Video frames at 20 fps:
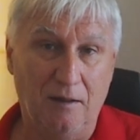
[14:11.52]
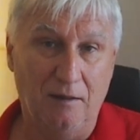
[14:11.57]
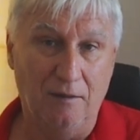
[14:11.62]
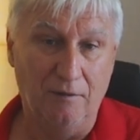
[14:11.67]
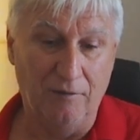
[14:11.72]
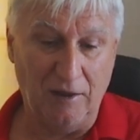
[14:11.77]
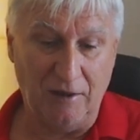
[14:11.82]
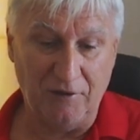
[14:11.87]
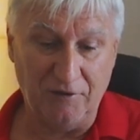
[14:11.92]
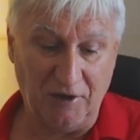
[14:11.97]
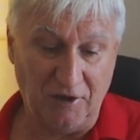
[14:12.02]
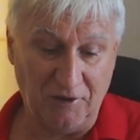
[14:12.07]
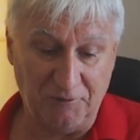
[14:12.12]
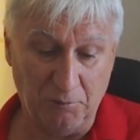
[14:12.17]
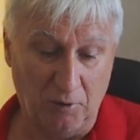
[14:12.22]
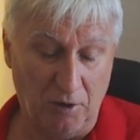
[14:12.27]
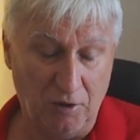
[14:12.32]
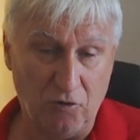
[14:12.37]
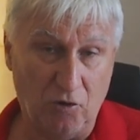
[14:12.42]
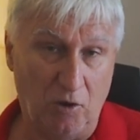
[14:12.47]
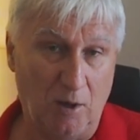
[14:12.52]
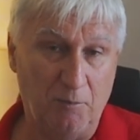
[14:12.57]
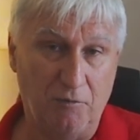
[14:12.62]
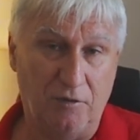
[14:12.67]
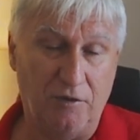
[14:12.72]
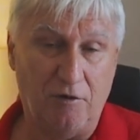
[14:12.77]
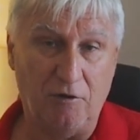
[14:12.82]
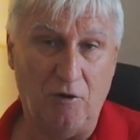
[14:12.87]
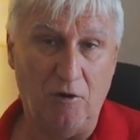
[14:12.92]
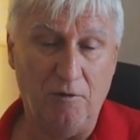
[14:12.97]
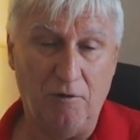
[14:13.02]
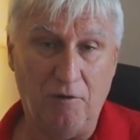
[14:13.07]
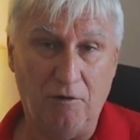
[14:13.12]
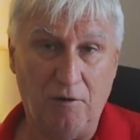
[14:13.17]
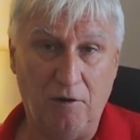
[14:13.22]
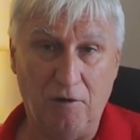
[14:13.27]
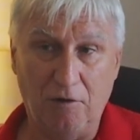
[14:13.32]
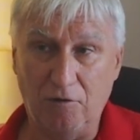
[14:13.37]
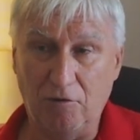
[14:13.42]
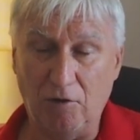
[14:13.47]
gripe with the
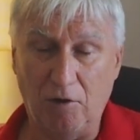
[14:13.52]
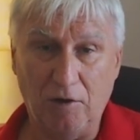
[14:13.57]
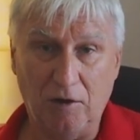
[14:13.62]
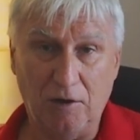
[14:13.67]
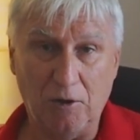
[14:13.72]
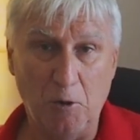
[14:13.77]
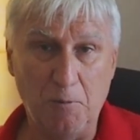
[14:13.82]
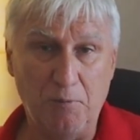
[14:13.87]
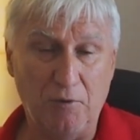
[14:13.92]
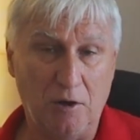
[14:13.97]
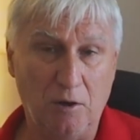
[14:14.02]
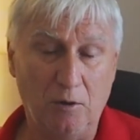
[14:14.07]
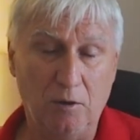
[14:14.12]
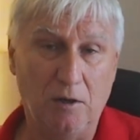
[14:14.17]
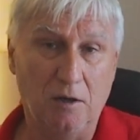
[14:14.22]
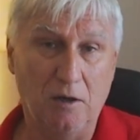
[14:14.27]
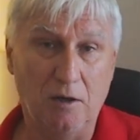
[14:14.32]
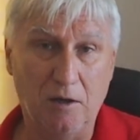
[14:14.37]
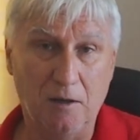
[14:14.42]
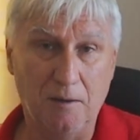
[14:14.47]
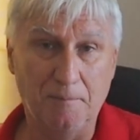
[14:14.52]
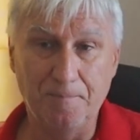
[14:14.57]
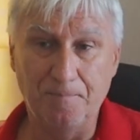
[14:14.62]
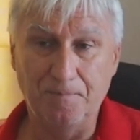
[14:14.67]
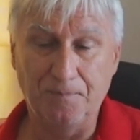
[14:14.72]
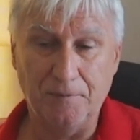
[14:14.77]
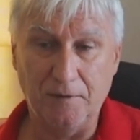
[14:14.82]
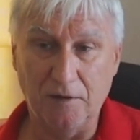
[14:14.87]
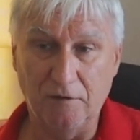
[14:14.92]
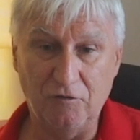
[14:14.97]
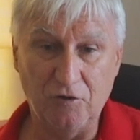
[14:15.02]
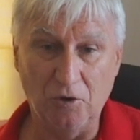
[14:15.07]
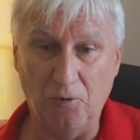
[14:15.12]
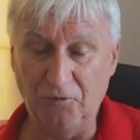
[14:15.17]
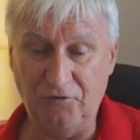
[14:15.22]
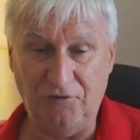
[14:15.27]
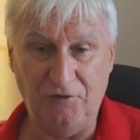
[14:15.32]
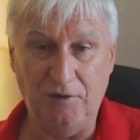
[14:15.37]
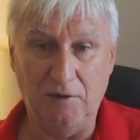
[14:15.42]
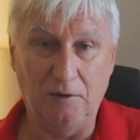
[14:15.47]
GoPro. Of
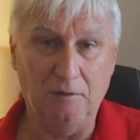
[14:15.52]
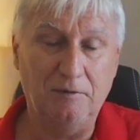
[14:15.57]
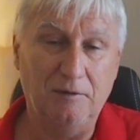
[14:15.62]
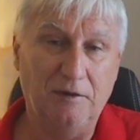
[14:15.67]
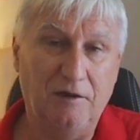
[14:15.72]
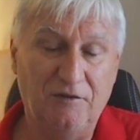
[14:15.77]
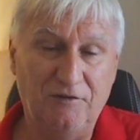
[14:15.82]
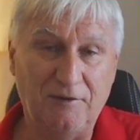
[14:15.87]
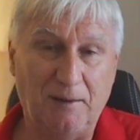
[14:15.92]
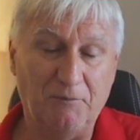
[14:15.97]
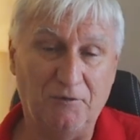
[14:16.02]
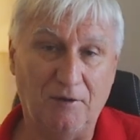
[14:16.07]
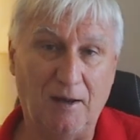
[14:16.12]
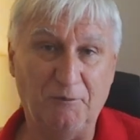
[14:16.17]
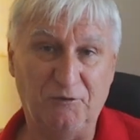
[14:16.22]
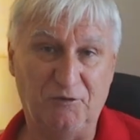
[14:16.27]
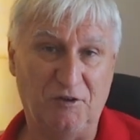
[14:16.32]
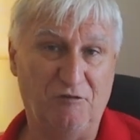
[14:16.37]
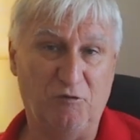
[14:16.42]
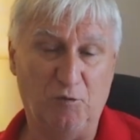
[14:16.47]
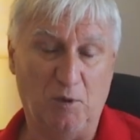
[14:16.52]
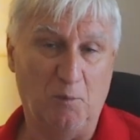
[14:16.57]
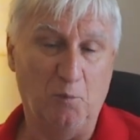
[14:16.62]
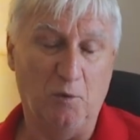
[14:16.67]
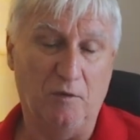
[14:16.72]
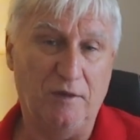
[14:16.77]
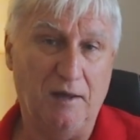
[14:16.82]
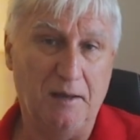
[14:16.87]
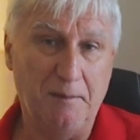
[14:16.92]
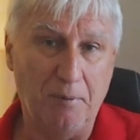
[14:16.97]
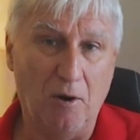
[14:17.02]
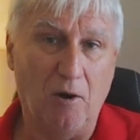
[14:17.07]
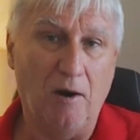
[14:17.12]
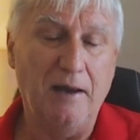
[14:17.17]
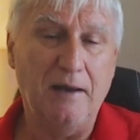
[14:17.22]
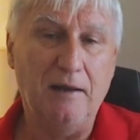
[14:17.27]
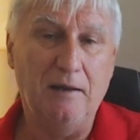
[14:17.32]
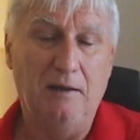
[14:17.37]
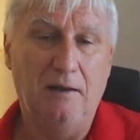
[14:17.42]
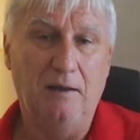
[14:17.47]
course, it's up to everyone what they
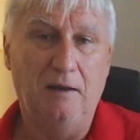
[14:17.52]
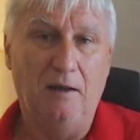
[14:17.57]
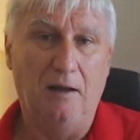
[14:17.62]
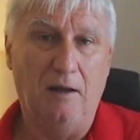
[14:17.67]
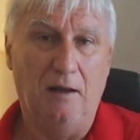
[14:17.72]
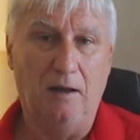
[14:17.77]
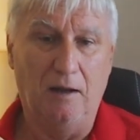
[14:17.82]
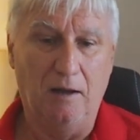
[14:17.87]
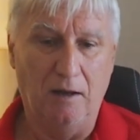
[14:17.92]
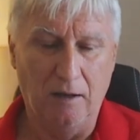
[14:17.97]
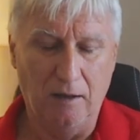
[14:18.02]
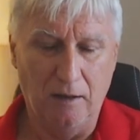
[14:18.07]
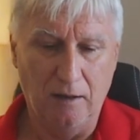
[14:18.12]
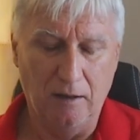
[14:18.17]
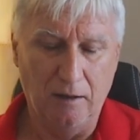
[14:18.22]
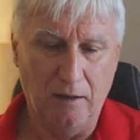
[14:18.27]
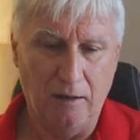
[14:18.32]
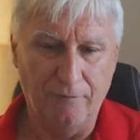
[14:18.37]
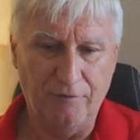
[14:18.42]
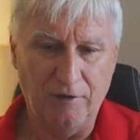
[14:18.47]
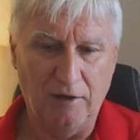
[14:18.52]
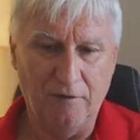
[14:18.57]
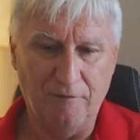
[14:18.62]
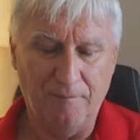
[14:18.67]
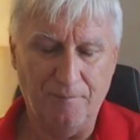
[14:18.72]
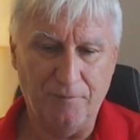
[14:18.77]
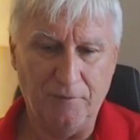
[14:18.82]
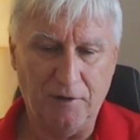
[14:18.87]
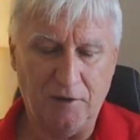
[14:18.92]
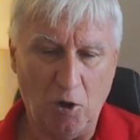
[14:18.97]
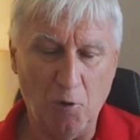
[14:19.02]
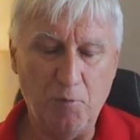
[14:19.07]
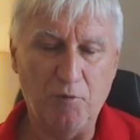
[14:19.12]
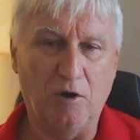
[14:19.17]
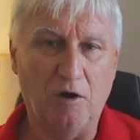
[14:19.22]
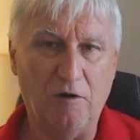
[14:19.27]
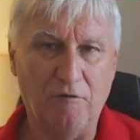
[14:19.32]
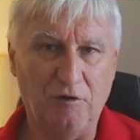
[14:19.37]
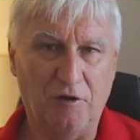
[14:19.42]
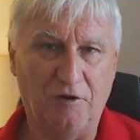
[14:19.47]
buy. The
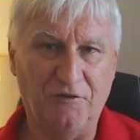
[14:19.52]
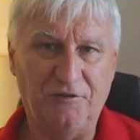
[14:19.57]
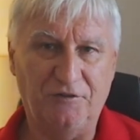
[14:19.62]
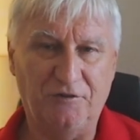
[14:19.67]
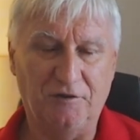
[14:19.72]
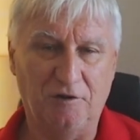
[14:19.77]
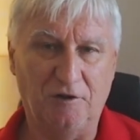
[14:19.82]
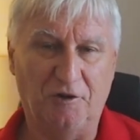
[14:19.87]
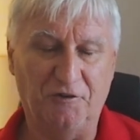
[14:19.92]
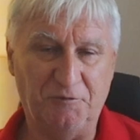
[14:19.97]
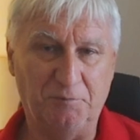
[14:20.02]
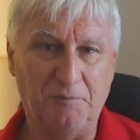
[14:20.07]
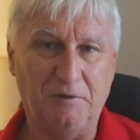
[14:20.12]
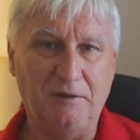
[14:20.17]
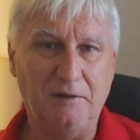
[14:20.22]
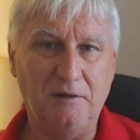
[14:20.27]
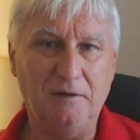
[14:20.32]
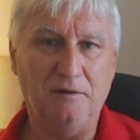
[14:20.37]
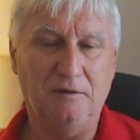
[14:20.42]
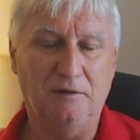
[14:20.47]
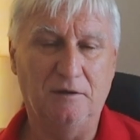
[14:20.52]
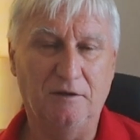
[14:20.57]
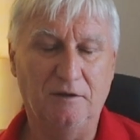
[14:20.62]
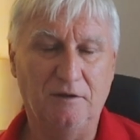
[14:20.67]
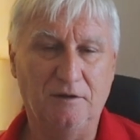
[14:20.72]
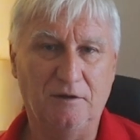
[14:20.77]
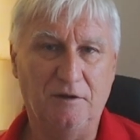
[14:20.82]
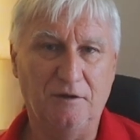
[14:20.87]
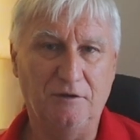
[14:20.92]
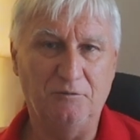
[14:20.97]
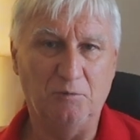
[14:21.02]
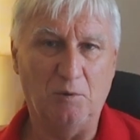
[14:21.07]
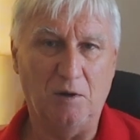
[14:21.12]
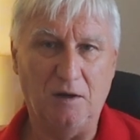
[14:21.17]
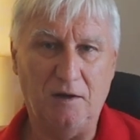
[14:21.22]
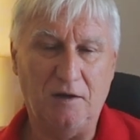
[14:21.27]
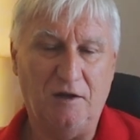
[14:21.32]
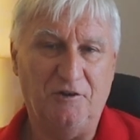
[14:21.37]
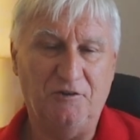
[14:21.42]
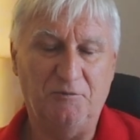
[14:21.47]
GoPro have lost me as
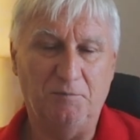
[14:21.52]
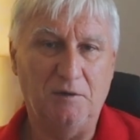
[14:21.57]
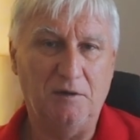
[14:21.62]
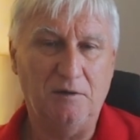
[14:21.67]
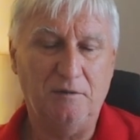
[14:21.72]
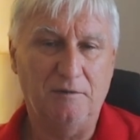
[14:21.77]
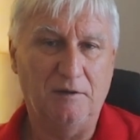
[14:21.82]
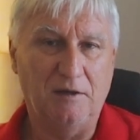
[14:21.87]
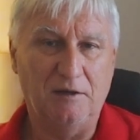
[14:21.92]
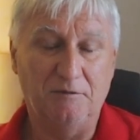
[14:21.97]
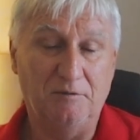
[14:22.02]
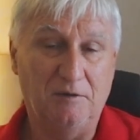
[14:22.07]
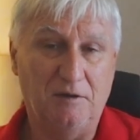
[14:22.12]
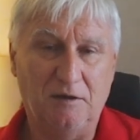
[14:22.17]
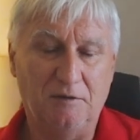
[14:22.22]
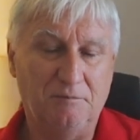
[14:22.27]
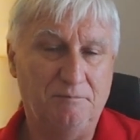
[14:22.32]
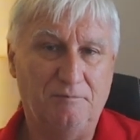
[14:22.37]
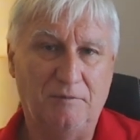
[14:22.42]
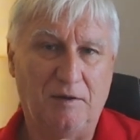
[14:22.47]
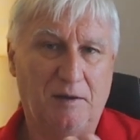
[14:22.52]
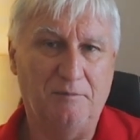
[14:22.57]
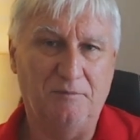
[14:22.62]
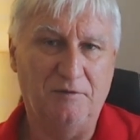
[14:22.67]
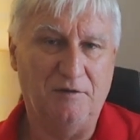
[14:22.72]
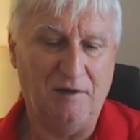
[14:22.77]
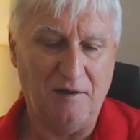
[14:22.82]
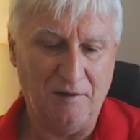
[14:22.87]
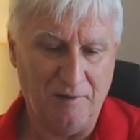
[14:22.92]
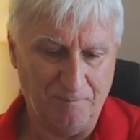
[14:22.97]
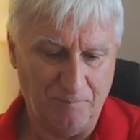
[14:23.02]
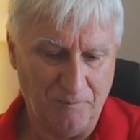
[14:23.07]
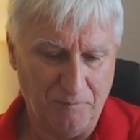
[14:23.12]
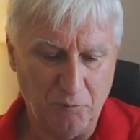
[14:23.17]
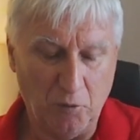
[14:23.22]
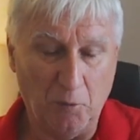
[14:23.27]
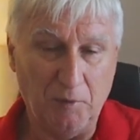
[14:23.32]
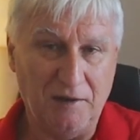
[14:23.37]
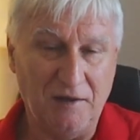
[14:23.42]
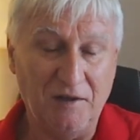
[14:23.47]
one customer. That's
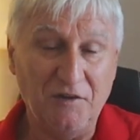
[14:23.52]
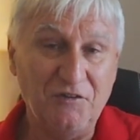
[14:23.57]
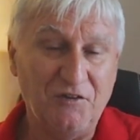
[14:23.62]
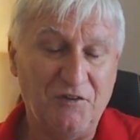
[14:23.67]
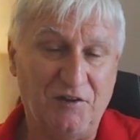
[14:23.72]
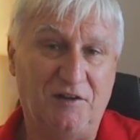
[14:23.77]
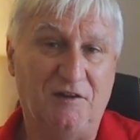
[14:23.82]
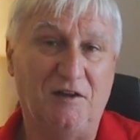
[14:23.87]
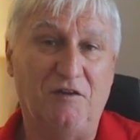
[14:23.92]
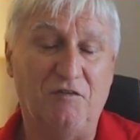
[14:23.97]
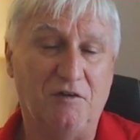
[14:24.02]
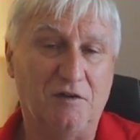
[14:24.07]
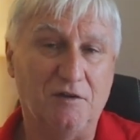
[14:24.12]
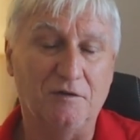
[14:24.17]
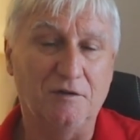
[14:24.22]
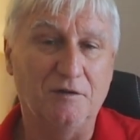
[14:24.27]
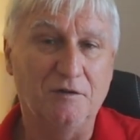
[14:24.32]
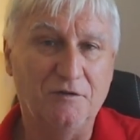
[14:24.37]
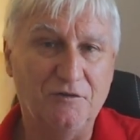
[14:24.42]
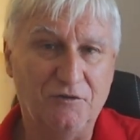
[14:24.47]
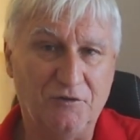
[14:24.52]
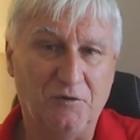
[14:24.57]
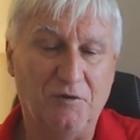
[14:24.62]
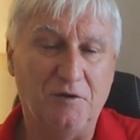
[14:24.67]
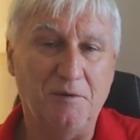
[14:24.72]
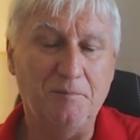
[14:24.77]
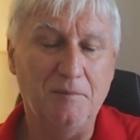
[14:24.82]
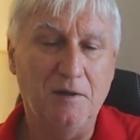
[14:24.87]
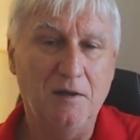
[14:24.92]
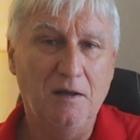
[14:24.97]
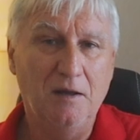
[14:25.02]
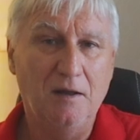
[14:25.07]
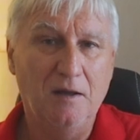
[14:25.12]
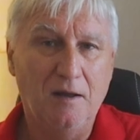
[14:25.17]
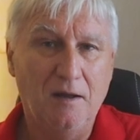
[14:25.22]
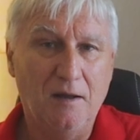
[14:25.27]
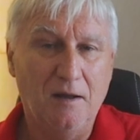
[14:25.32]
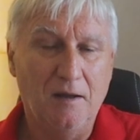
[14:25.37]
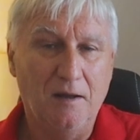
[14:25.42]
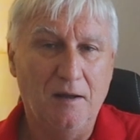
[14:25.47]
probably insignificant to them,
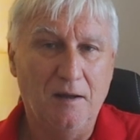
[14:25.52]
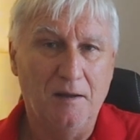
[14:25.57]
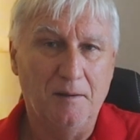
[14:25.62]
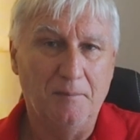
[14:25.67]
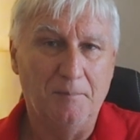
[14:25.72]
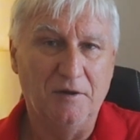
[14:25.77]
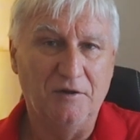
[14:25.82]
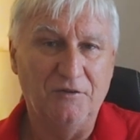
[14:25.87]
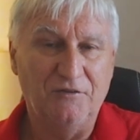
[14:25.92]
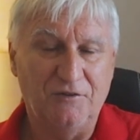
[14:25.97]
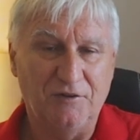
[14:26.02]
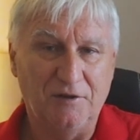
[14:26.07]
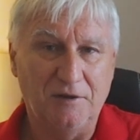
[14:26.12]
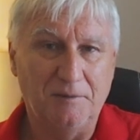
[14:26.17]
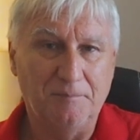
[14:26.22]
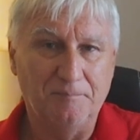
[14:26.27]
but